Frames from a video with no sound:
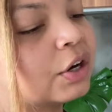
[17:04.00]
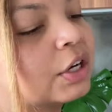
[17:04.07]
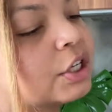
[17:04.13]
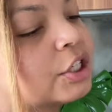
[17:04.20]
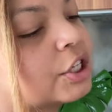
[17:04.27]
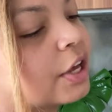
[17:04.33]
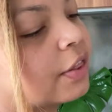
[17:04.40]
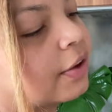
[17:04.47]

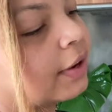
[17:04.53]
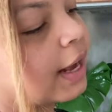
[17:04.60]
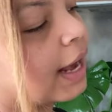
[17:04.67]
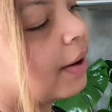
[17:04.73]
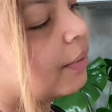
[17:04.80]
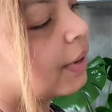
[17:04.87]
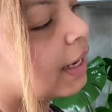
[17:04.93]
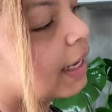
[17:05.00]
each other
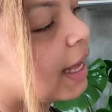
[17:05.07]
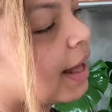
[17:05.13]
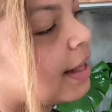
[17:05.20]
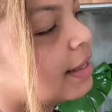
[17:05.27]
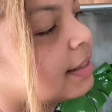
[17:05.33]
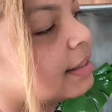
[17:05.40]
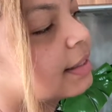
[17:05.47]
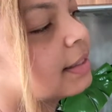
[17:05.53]
out, I
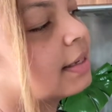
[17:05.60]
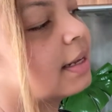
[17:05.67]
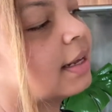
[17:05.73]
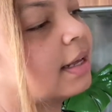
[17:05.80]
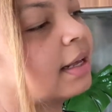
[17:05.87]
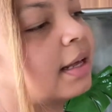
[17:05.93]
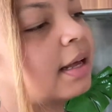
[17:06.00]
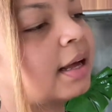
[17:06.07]
guess.
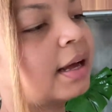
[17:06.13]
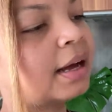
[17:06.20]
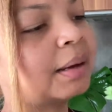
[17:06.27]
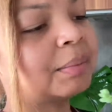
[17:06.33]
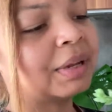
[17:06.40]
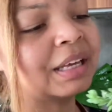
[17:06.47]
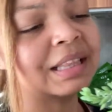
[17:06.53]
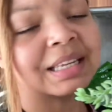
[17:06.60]

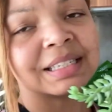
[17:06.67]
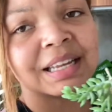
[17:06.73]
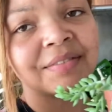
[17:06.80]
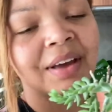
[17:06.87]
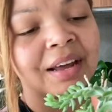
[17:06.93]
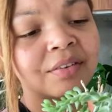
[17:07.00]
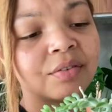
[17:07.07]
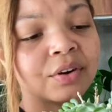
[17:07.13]
Like this I've
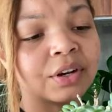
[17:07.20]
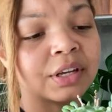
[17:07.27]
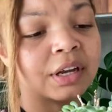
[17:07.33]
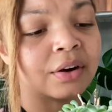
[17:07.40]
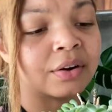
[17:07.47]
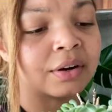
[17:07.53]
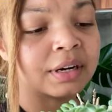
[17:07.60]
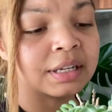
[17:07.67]
had for a
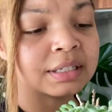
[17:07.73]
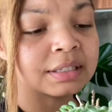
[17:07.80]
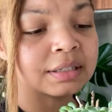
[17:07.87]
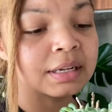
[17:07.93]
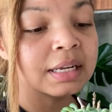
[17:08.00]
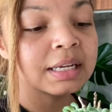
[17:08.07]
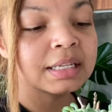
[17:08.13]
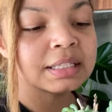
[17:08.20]
year, and it's,
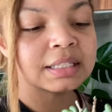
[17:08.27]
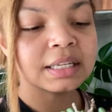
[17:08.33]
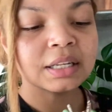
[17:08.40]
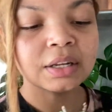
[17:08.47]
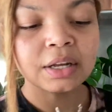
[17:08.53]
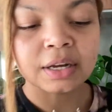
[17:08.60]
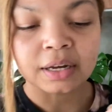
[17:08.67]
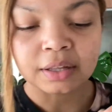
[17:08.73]
see,
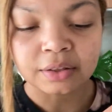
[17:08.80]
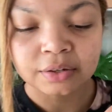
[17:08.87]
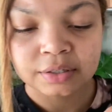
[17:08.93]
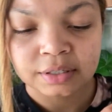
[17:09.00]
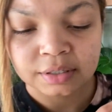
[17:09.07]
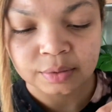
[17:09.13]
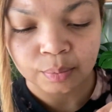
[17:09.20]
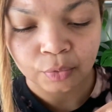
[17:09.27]
look,
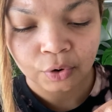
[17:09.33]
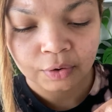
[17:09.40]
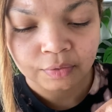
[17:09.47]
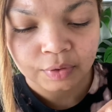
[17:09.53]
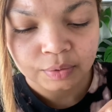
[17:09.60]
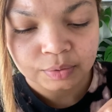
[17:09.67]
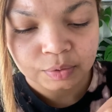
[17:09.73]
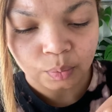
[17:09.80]
there's more of
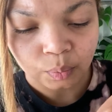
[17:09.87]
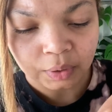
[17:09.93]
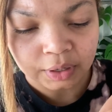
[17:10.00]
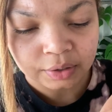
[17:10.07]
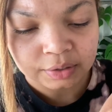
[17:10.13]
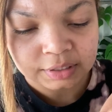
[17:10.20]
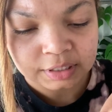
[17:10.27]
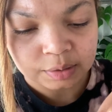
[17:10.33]
those
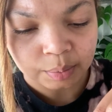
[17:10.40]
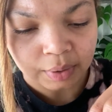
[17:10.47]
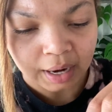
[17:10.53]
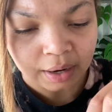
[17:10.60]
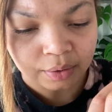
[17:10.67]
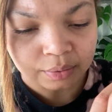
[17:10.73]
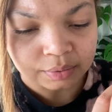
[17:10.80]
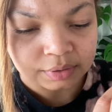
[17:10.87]
weird
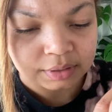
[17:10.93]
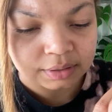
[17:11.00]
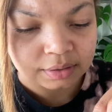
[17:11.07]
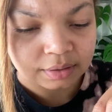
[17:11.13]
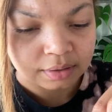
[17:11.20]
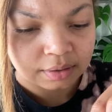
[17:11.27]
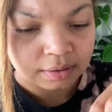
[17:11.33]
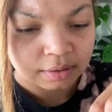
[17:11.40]
sprouts.
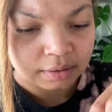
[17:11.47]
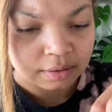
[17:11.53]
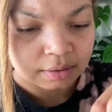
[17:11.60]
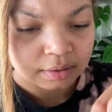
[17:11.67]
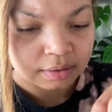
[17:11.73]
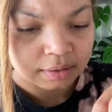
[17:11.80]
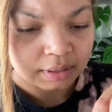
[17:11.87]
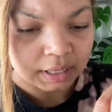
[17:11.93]

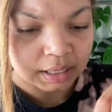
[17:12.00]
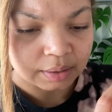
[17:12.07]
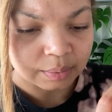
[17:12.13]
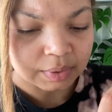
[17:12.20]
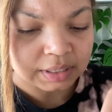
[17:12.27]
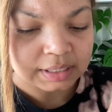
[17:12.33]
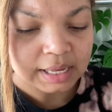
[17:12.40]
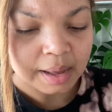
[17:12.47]
Like, what
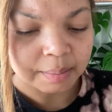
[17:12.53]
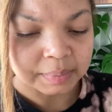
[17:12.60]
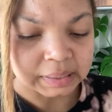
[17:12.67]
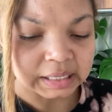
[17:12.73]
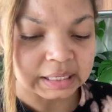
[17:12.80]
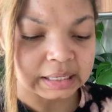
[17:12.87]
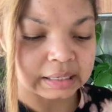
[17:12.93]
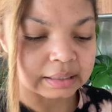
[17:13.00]
does that
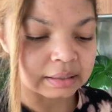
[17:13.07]
mean?